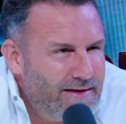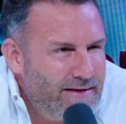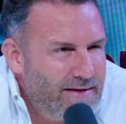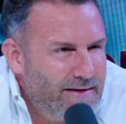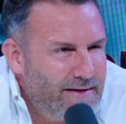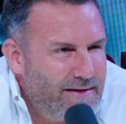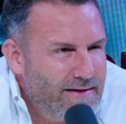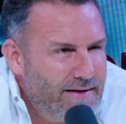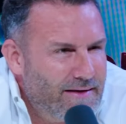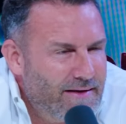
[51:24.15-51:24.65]

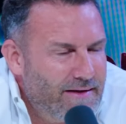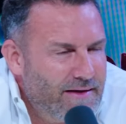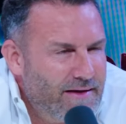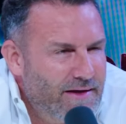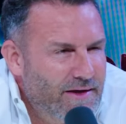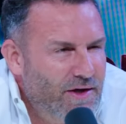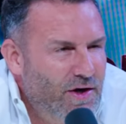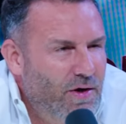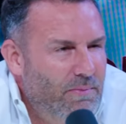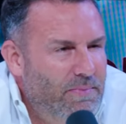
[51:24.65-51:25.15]
Yeah.
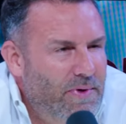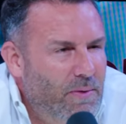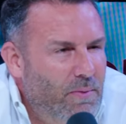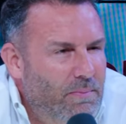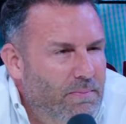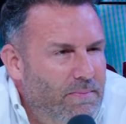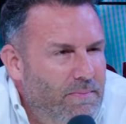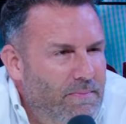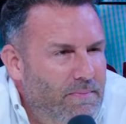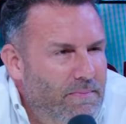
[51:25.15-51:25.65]
You know, I
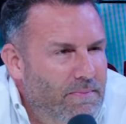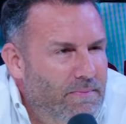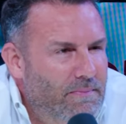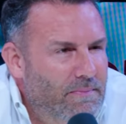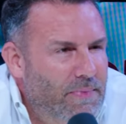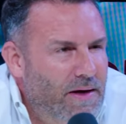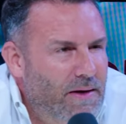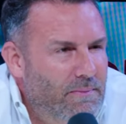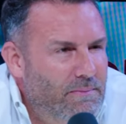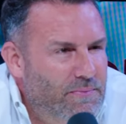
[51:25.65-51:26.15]
but
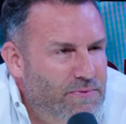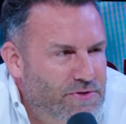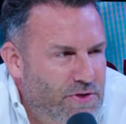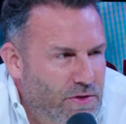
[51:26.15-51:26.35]
but